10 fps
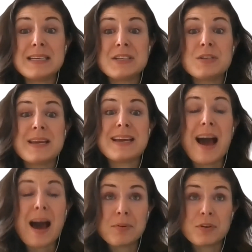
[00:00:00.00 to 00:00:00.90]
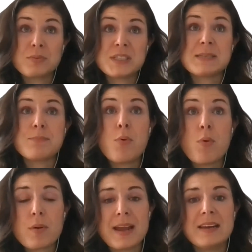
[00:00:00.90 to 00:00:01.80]
to be coupled with support
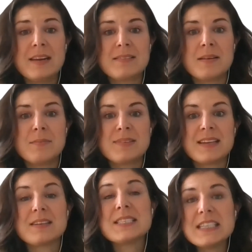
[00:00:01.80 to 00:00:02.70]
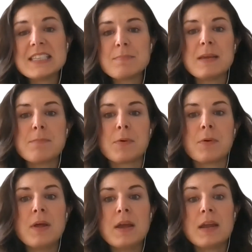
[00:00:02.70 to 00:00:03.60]
mechanisms that assist
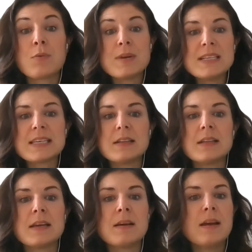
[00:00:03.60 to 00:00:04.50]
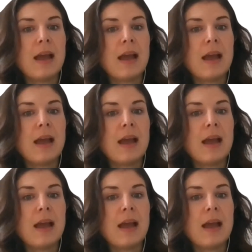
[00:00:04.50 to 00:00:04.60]
people in reskilling